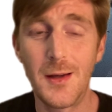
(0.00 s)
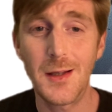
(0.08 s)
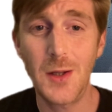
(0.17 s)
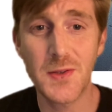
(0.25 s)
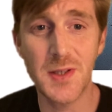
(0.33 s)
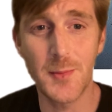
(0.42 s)

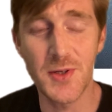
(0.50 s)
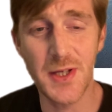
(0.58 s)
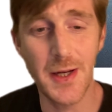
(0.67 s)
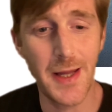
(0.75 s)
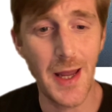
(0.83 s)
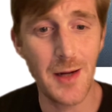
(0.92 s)
Hello,
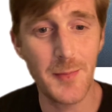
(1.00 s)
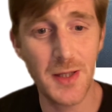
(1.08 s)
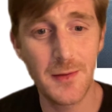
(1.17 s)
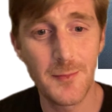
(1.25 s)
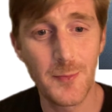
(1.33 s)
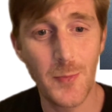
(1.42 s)
Somerset
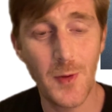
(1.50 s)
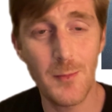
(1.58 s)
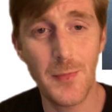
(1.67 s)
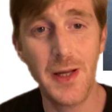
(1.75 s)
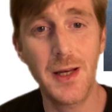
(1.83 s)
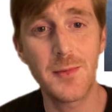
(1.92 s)
Academy.
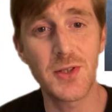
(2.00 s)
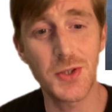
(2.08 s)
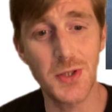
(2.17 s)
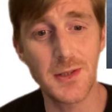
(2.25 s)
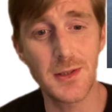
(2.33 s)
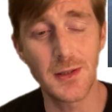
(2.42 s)
My name is
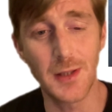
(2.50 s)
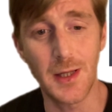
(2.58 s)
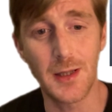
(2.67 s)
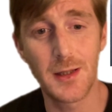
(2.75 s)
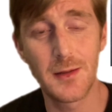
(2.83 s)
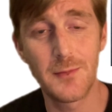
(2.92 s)
Justin
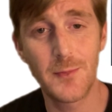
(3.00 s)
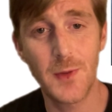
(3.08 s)
Lennick,